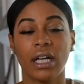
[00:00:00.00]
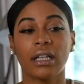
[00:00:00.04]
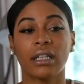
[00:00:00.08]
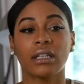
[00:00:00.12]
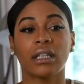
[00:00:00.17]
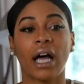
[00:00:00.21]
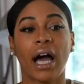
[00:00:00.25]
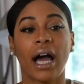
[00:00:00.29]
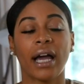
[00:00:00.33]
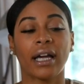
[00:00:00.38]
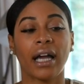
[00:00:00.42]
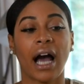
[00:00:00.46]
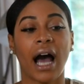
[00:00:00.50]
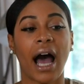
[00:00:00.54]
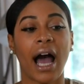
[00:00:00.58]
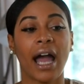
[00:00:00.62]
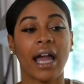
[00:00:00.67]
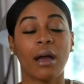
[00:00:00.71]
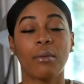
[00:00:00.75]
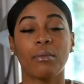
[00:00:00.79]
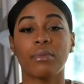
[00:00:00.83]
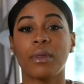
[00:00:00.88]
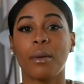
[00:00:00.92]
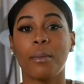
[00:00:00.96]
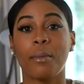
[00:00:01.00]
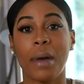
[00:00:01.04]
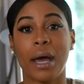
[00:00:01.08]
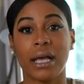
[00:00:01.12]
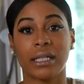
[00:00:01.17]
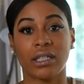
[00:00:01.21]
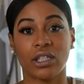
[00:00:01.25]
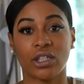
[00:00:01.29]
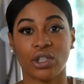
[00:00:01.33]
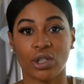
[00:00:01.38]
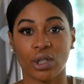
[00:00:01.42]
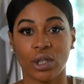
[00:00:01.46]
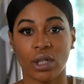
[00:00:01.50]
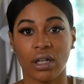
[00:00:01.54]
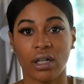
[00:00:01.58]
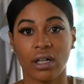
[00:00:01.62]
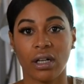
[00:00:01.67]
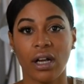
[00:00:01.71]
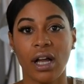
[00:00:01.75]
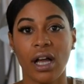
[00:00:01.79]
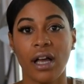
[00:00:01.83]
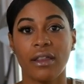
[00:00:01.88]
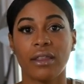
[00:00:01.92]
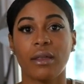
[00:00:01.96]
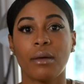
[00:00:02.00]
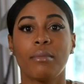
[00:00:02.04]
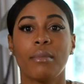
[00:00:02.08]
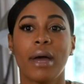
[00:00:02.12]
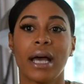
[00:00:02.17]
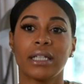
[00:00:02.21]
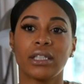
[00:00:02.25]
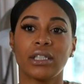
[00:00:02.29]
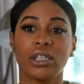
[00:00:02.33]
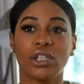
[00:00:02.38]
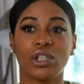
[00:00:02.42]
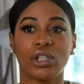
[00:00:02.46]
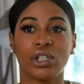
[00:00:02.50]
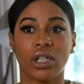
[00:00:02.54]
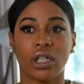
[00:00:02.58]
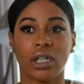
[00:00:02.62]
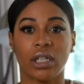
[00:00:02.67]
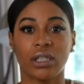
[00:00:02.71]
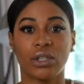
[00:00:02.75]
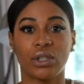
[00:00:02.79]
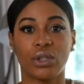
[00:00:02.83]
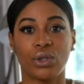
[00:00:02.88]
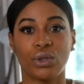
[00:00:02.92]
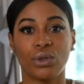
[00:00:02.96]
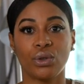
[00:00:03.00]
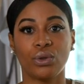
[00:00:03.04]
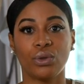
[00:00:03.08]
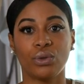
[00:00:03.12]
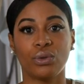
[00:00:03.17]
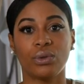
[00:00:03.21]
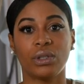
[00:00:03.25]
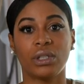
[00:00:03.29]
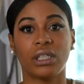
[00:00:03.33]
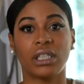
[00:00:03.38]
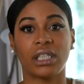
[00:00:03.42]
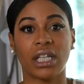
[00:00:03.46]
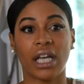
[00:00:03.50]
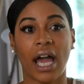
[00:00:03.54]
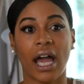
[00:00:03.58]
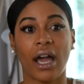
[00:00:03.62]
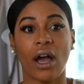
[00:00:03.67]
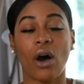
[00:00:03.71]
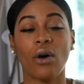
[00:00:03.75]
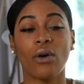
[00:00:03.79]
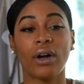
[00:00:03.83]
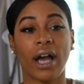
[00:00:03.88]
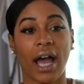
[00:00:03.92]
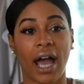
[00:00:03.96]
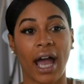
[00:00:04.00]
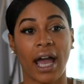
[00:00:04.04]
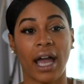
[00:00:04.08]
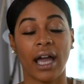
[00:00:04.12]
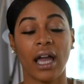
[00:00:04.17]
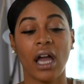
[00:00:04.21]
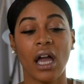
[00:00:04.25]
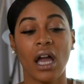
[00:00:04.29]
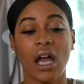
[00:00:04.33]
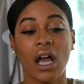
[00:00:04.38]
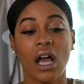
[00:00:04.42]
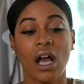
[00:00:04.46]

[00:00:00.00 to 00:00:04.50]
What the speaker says: Like, I am the messenger to say, okay,